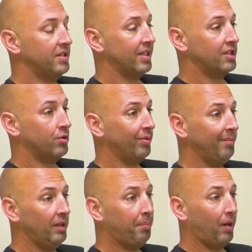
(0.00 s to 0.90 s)
is
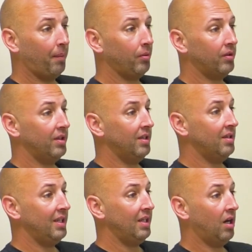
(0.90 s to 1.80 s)
extremely popular in
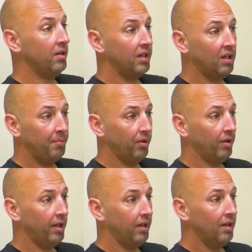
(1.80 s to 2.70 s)
the hunting
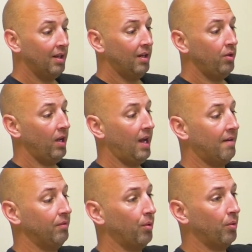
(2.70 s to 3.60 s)
community. You
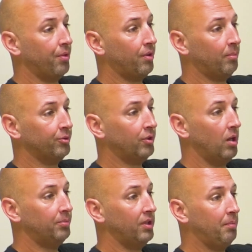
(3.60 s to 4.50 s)
have little thermal
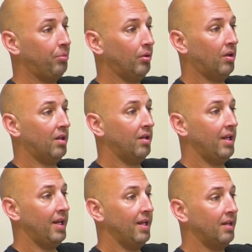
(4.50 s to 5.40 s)
scopes that you put on
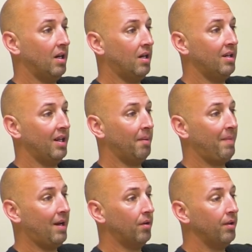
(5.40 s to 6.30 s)
a gun and a
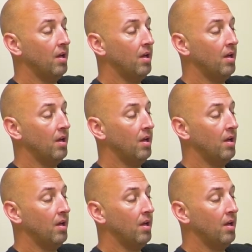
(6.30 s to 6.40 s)
mount